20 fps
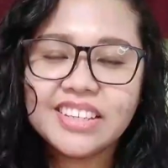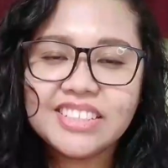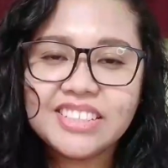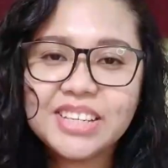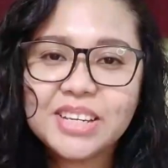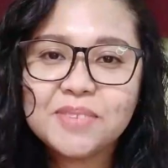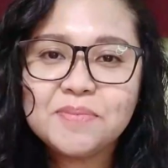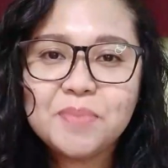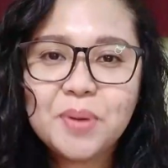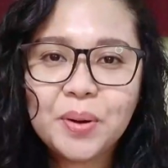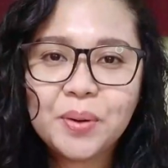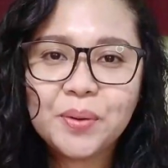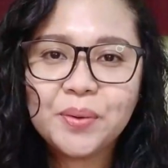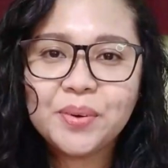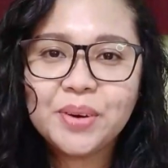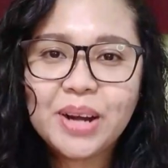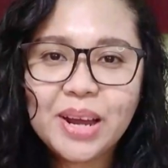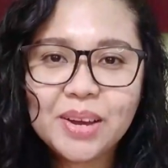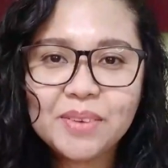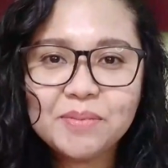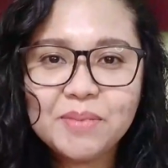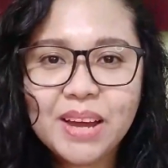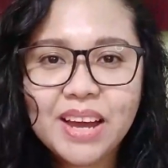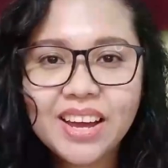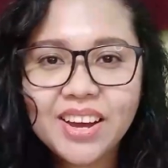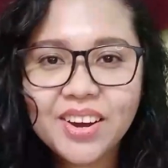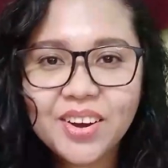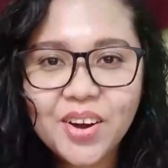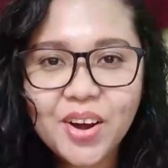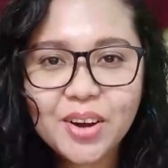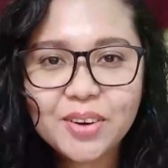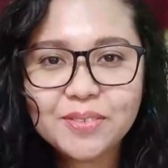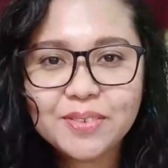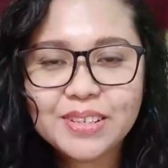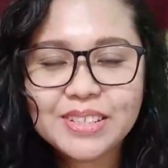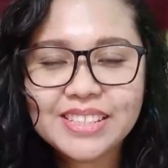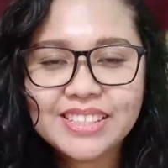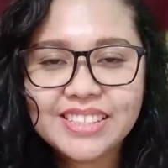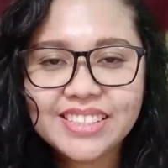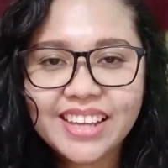The JET program
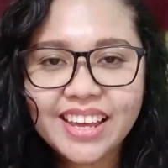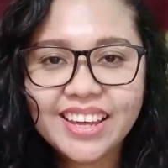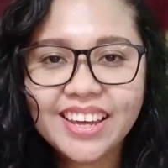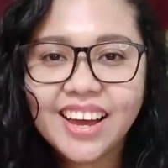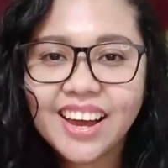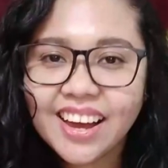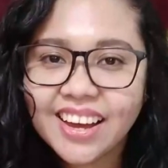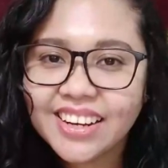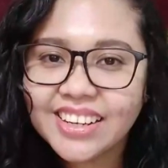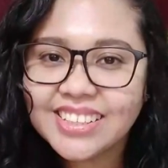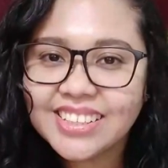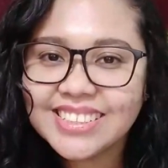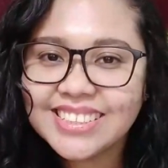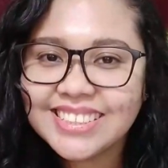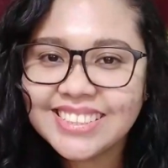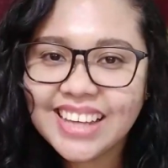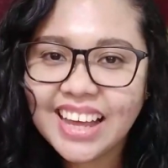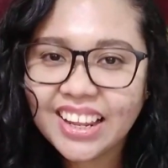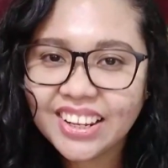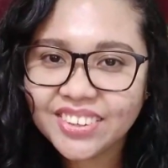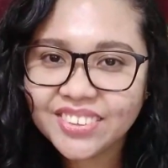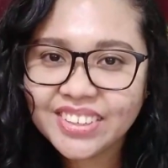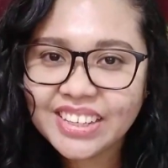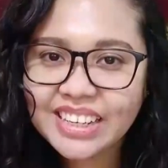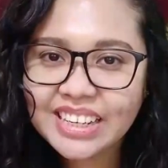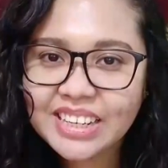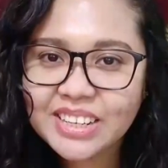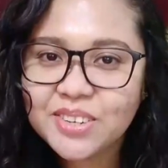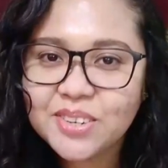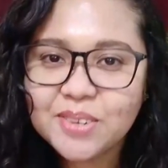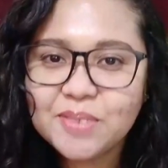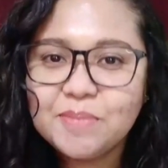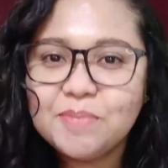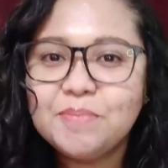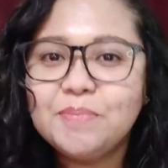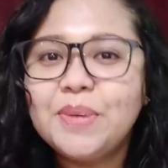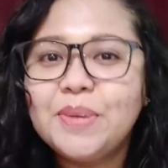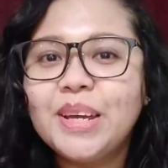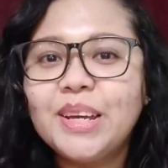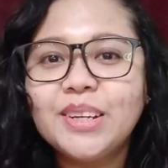offers a higher salary
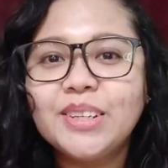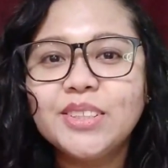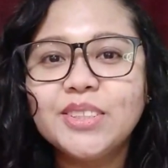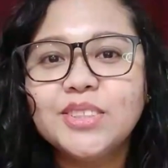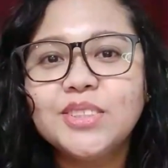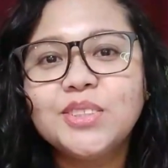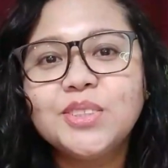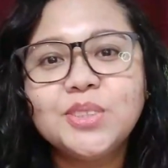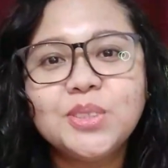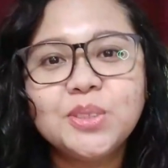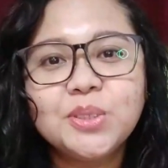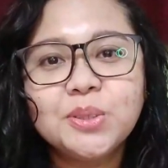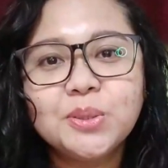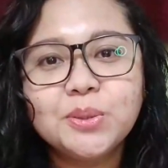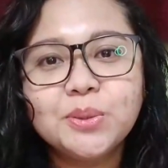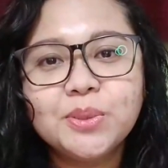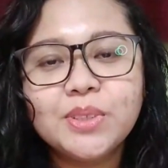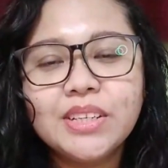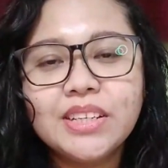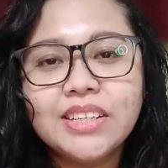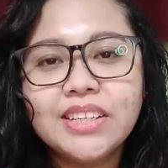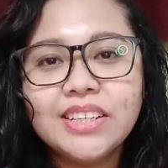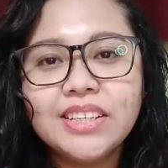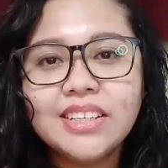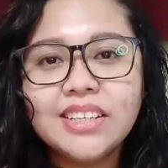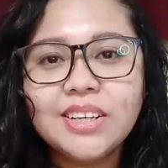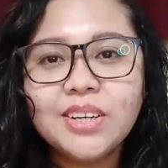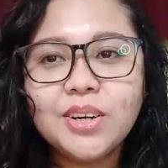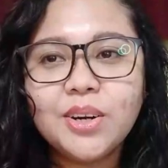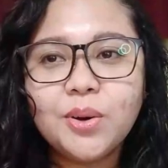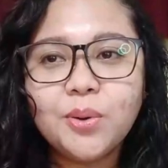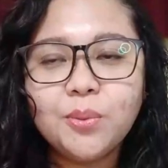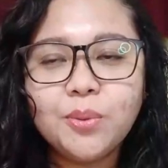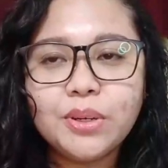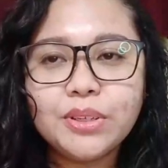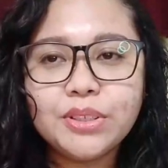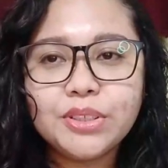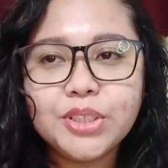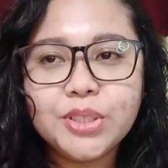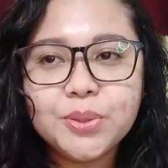compared to
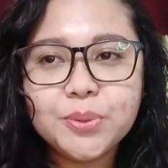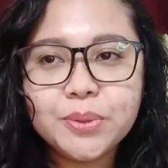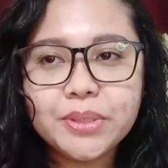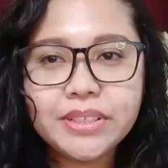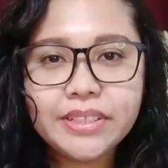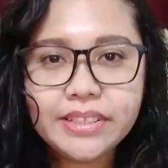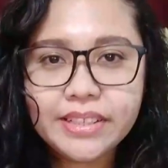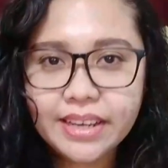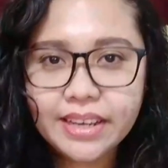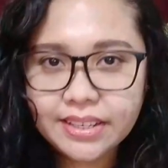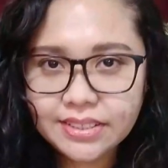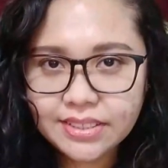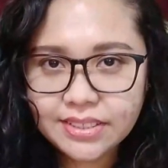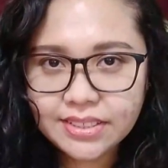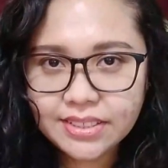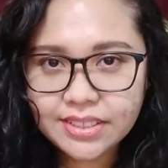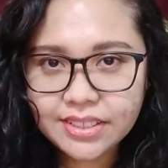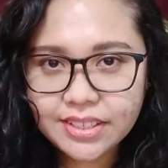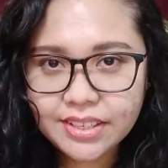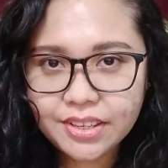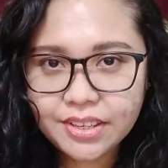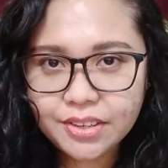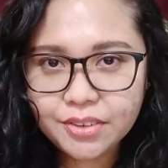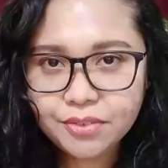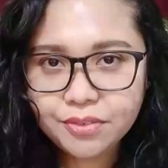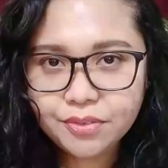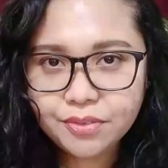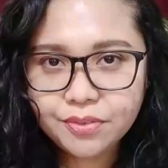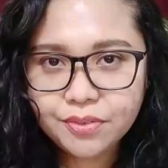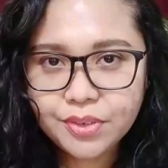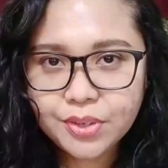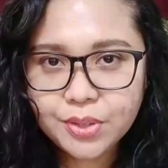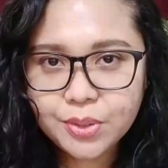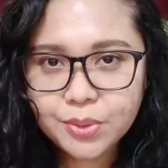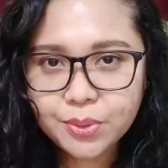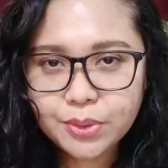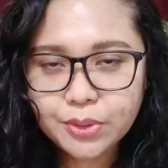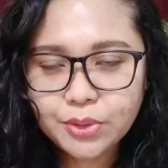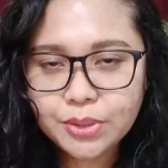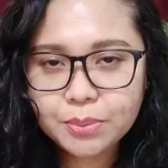what you would get if
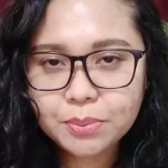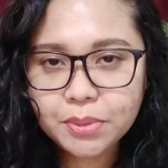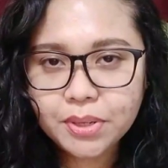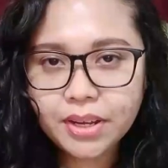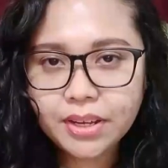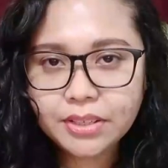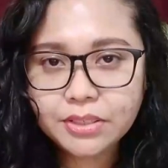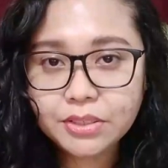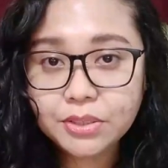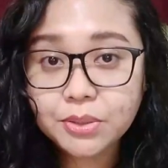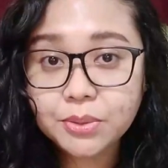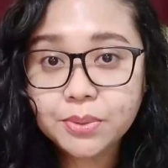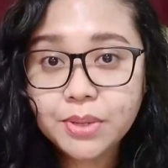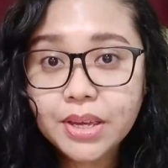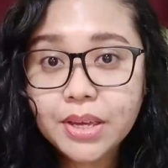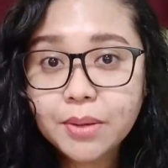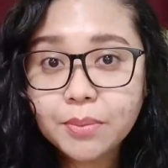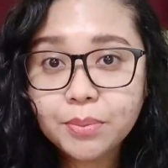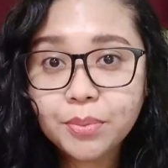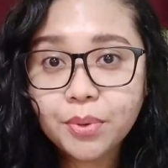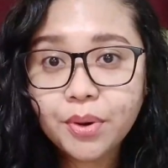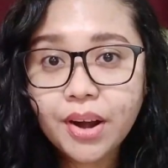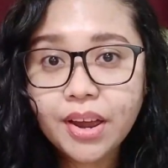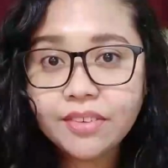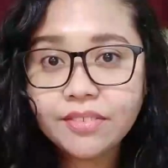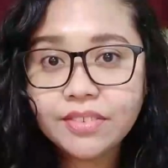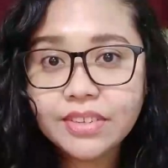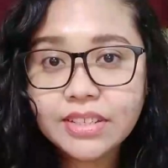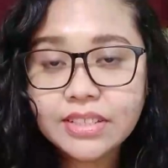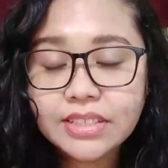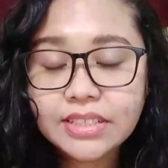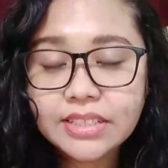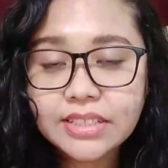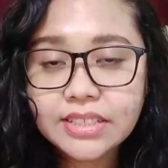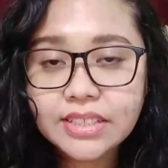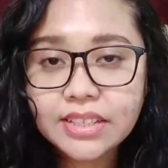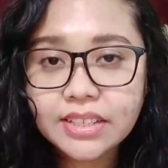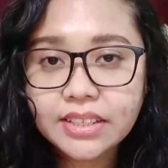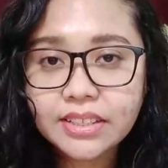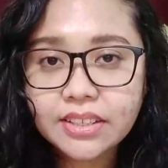you were to apply to a
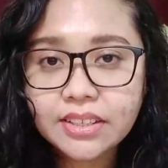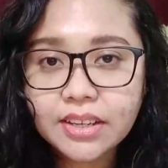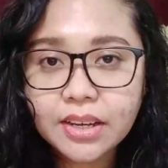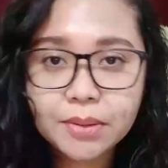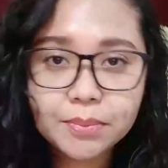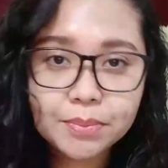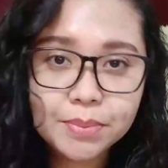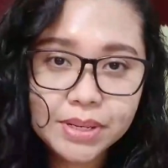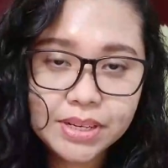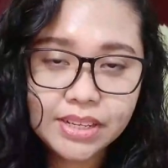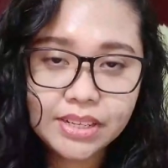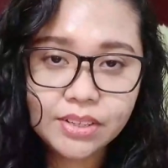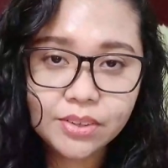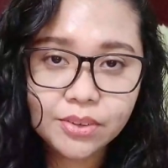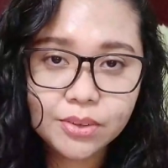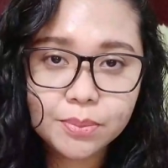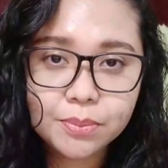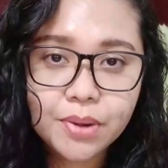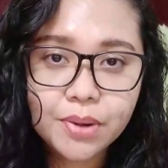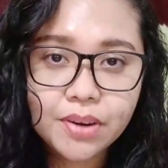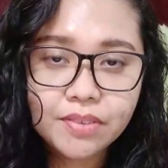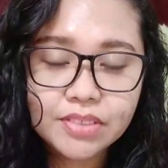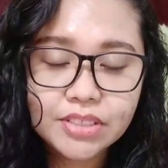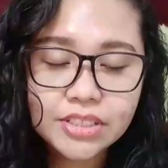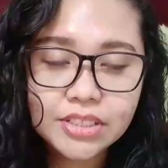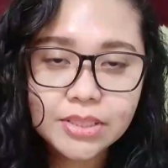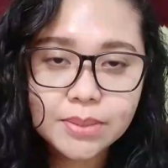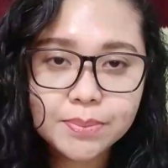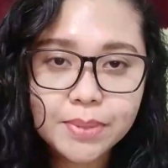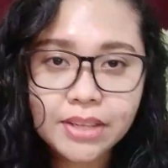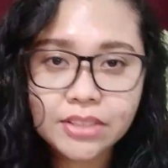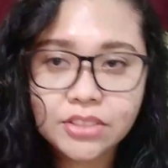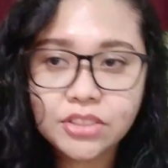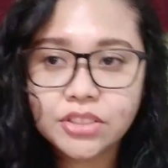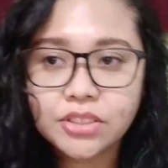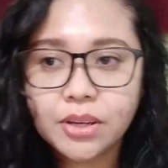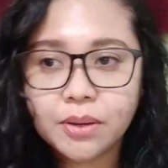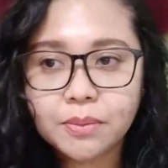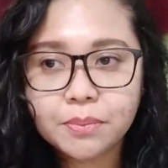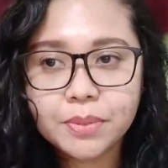private company or private
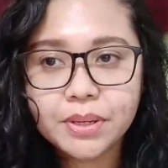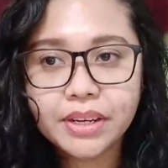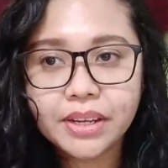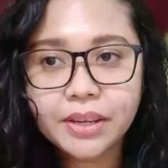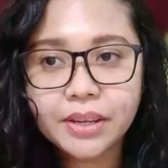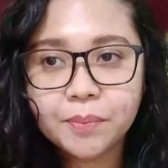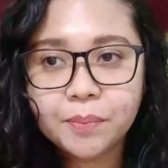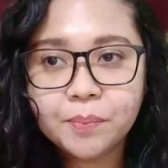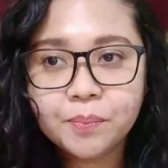dispatch company.